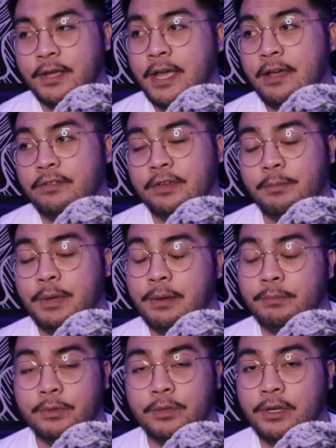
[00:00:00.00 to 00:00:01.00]
having a
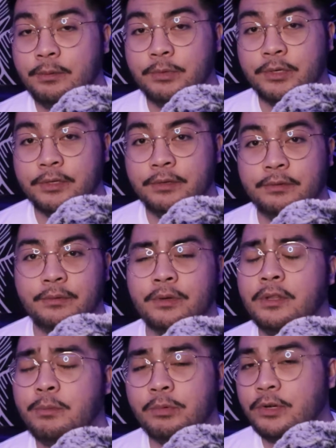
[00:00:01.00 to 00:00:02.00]
bamboo longboard or
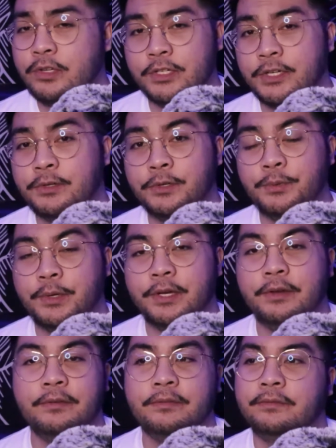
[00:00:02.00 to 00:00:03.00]
longboard in general
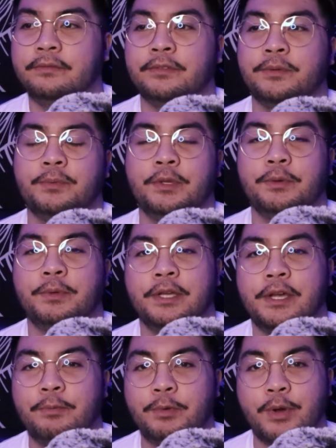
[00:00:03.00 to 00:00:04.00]
would really
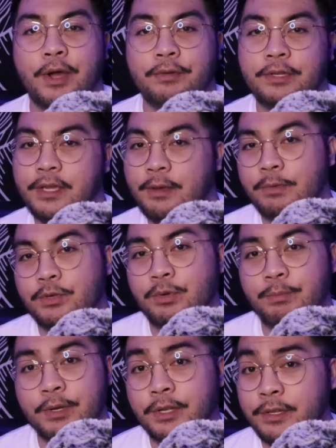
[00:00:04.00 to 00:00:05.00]
help you out to get
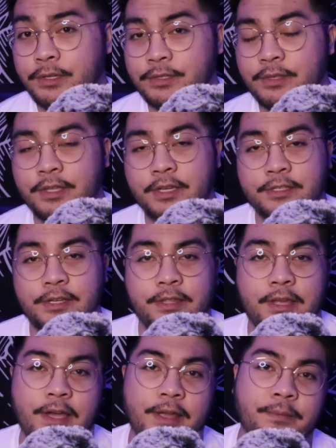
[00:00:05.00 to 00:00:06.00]
between buildings and things
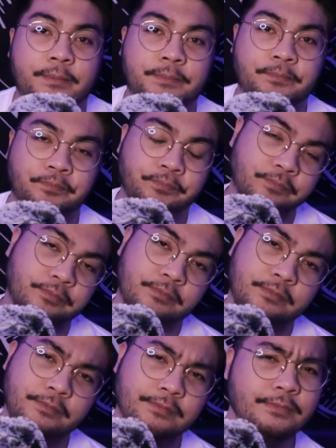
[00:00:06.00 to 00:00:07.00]
like that.
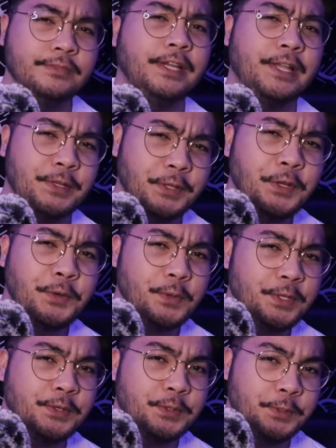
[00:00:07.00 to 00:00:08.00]
And you look
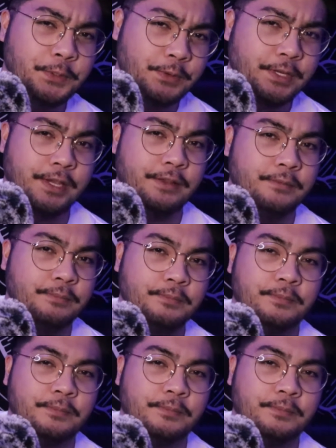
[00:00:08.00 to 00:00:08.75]
really cool doing it.